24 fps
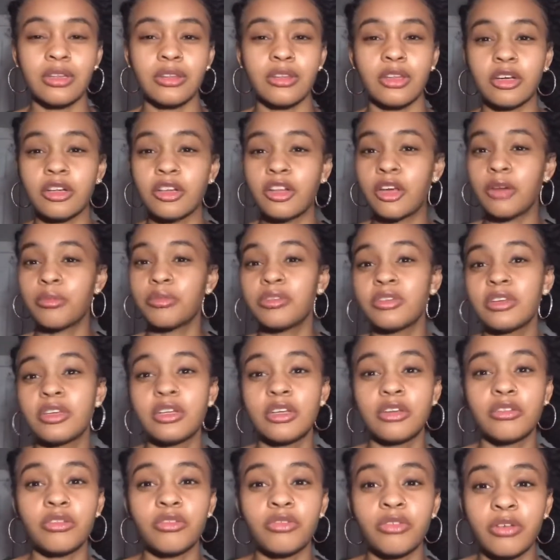the club
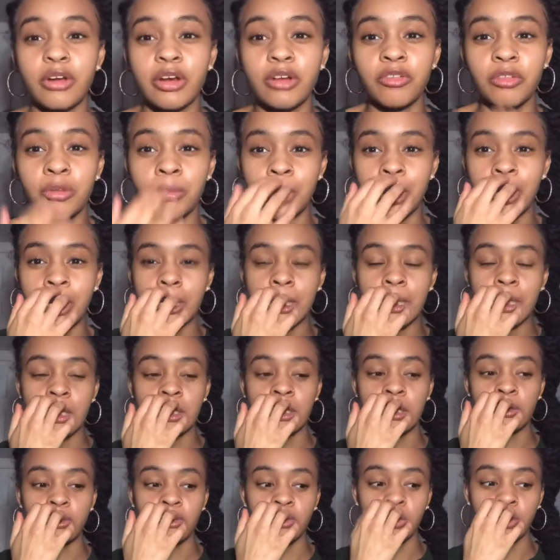scene isn't for everybody,
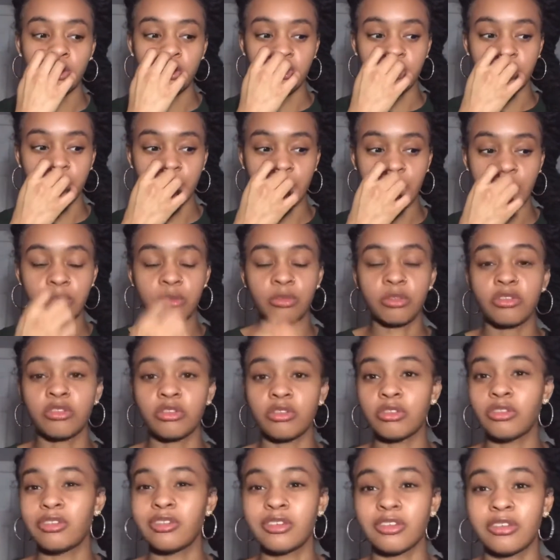and if you're somebody with
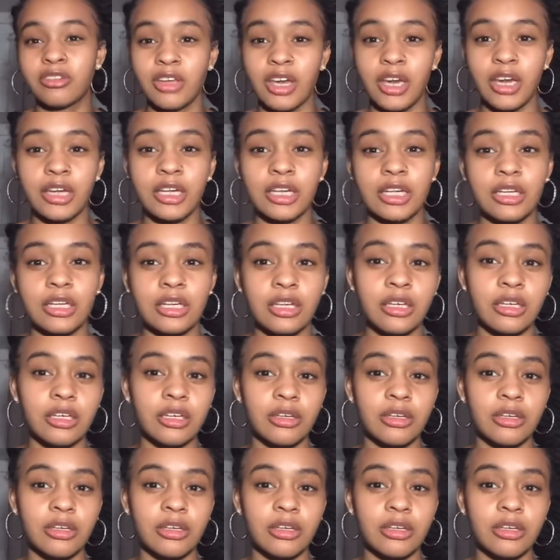social anxiety,